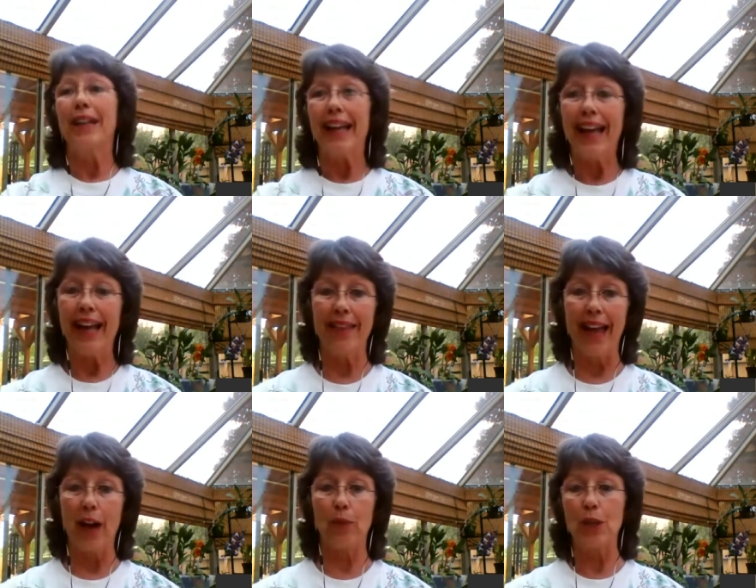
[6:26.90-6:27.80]
in
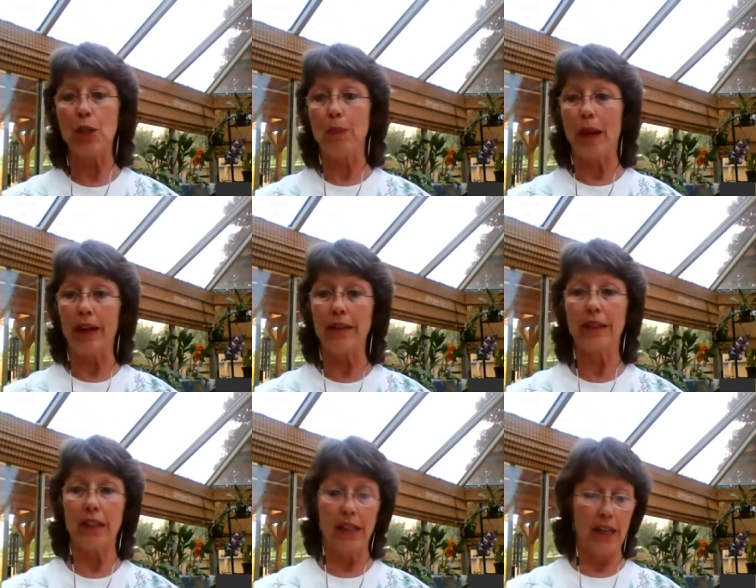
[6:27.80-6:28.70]
that respect
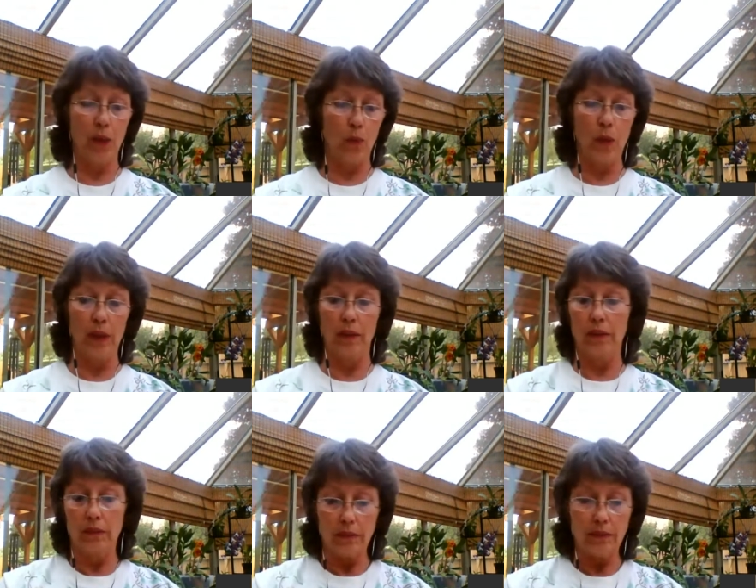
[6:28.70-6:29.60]
it
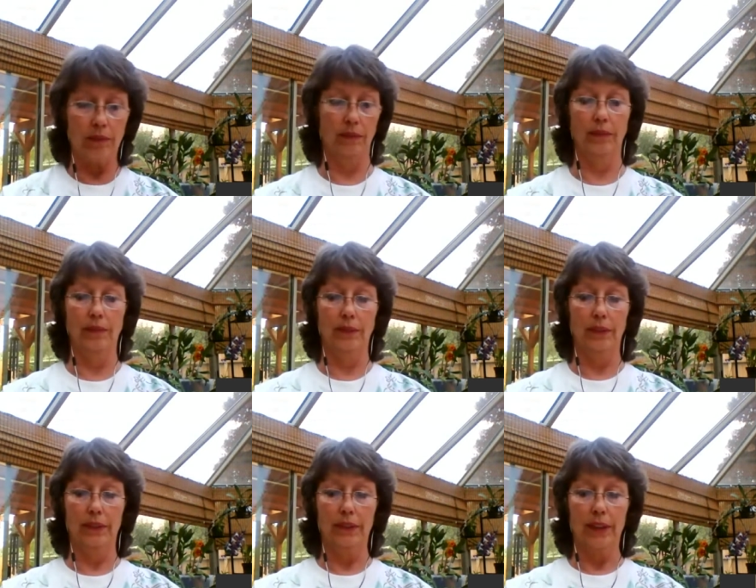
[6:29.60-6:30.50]
will
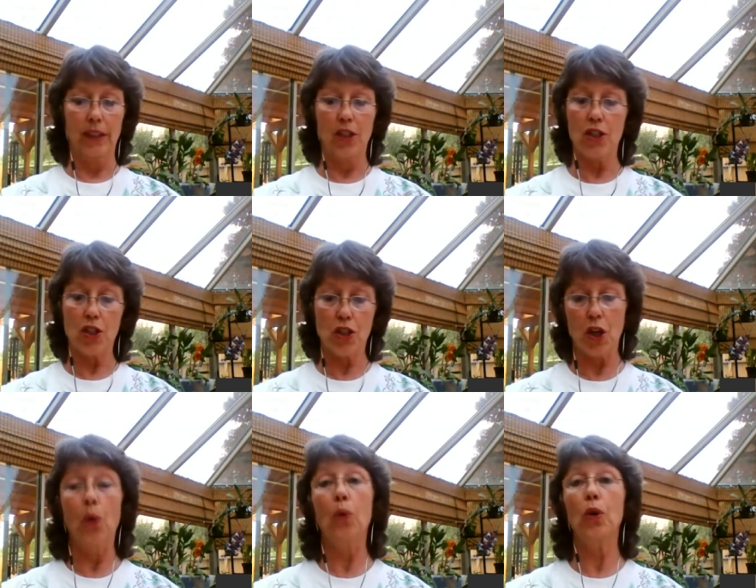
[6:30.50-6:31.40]

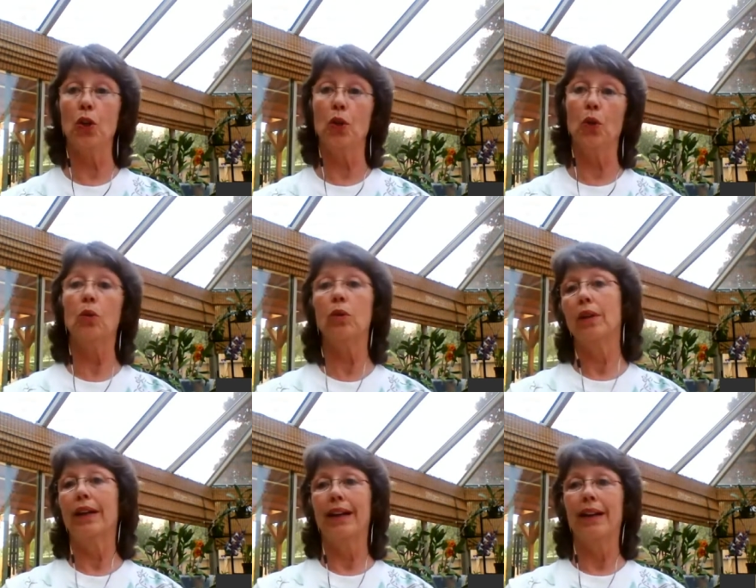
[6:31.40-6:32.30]
show you
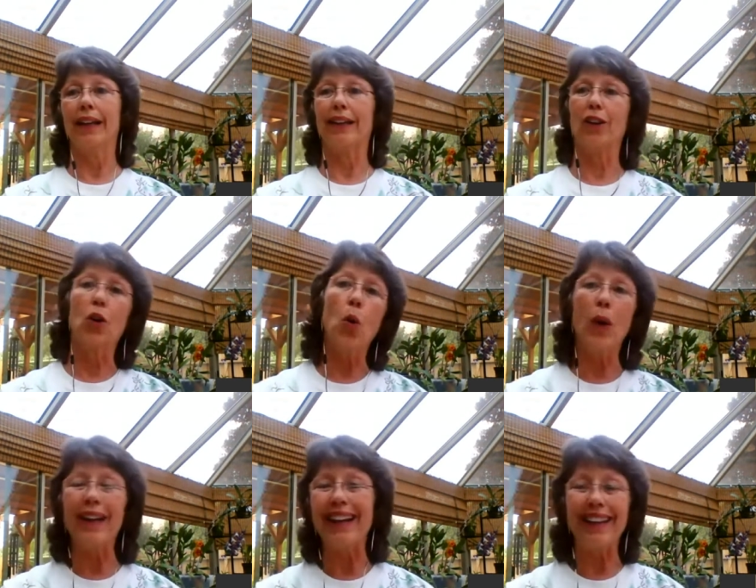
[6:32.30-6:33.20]
like a
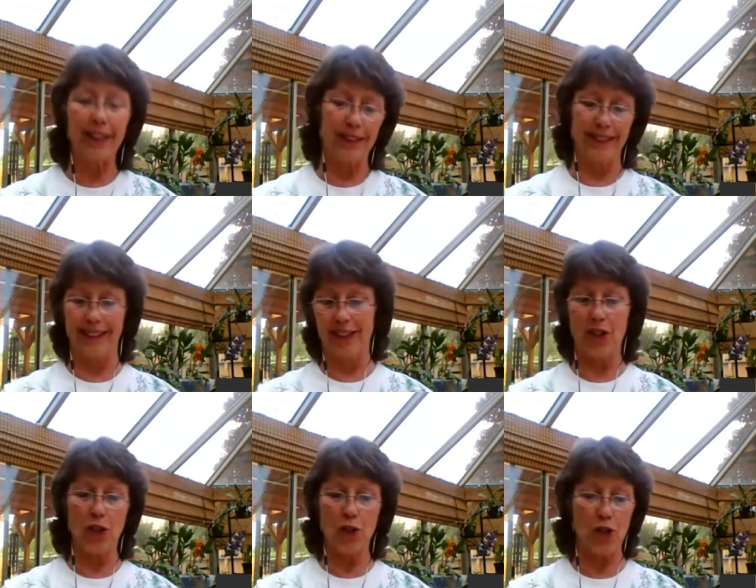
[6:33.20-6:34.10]
quick
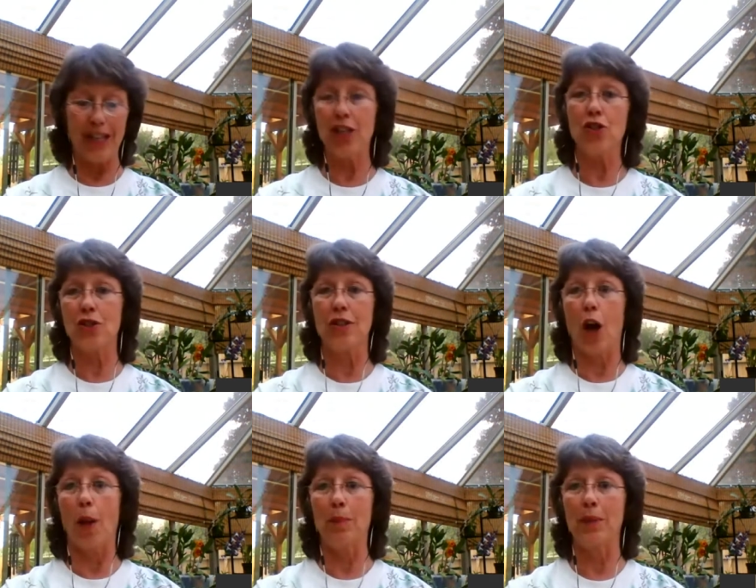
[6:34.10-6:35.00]
search engine
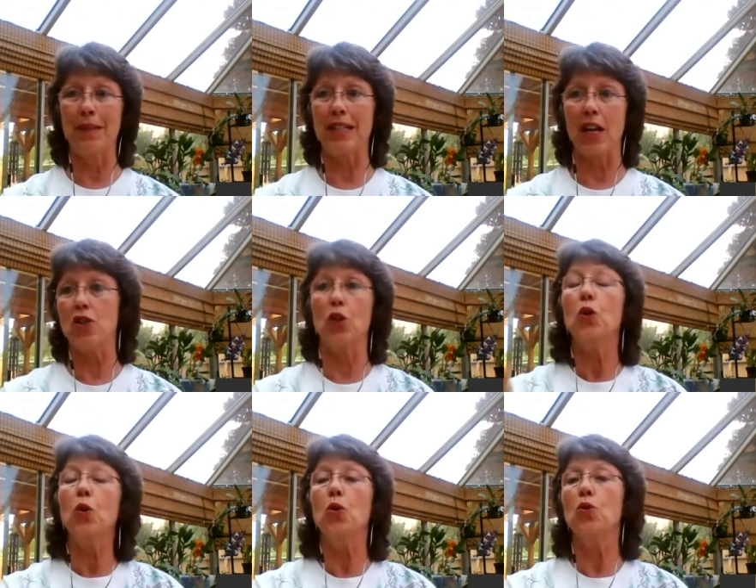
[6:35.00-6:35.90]
optimization
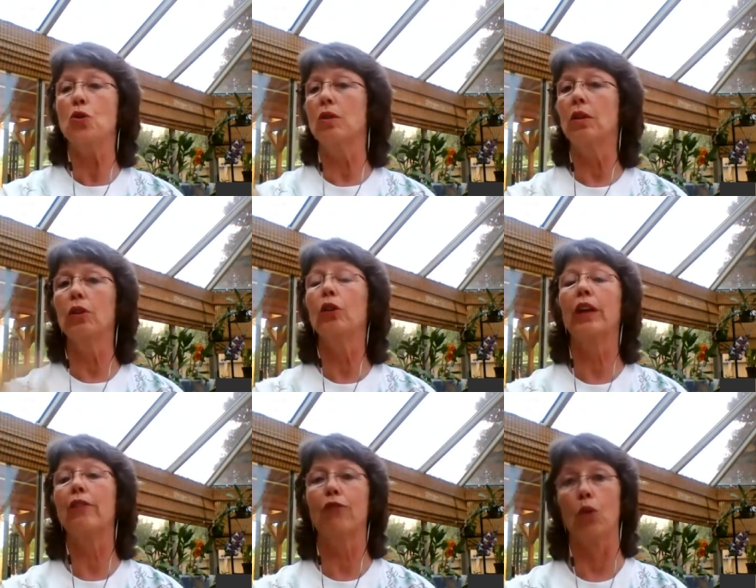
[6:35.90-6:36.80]
who's
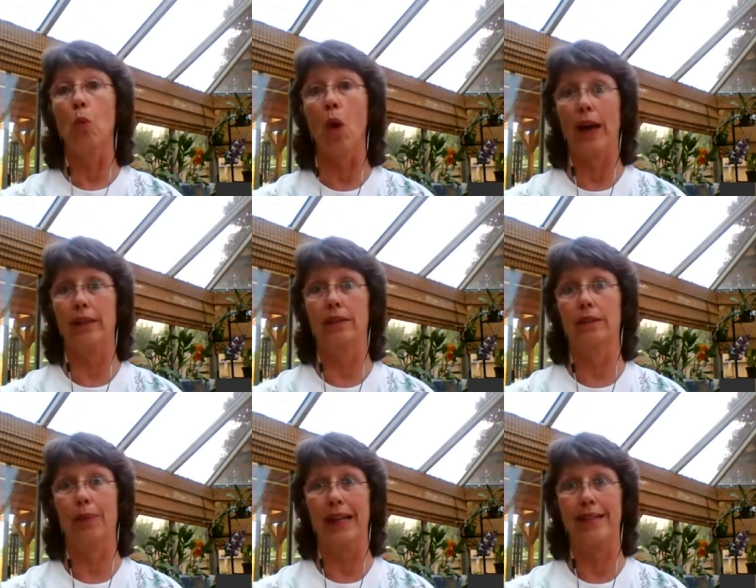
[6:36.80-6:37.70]
looking for what
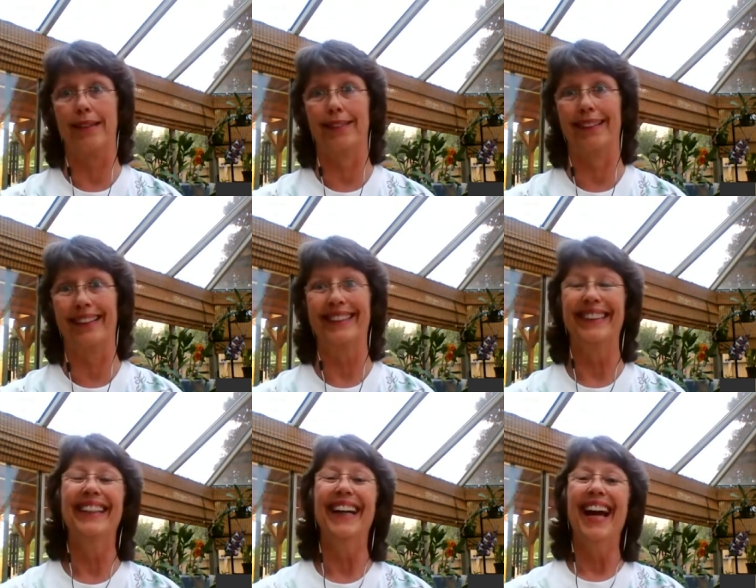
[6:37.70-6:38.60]
basically
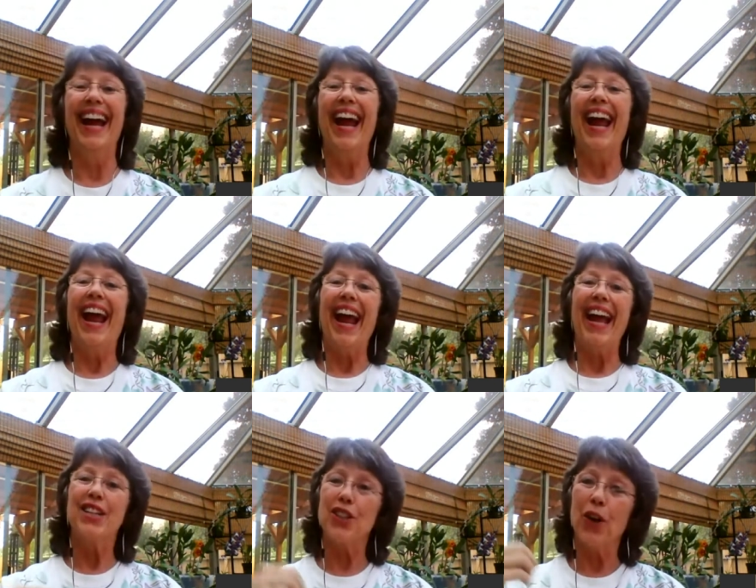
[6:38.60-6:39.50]

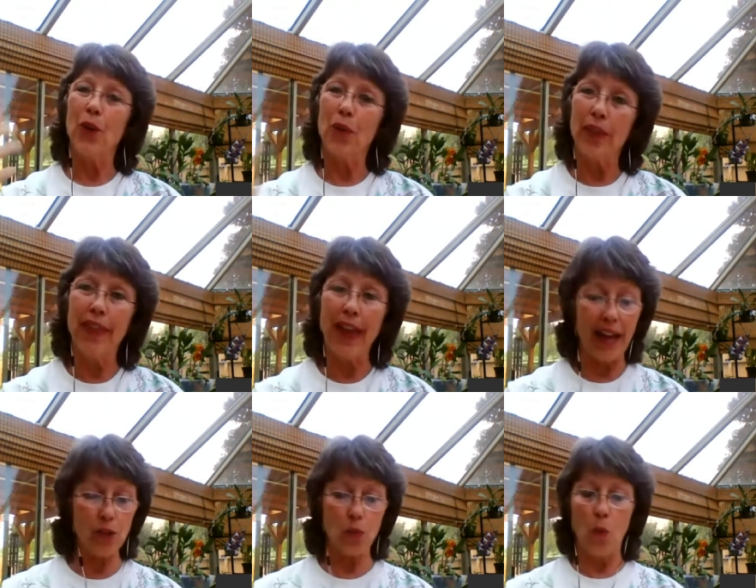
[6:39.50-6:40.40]
so
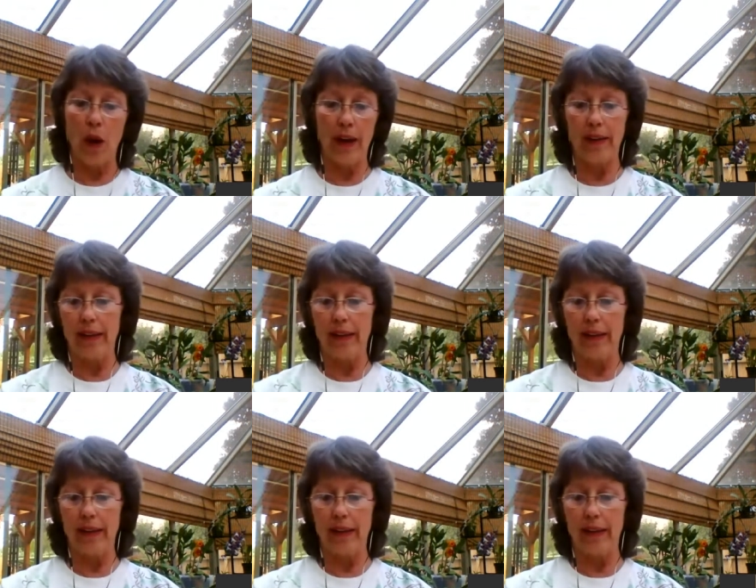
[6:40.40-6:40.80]
that's what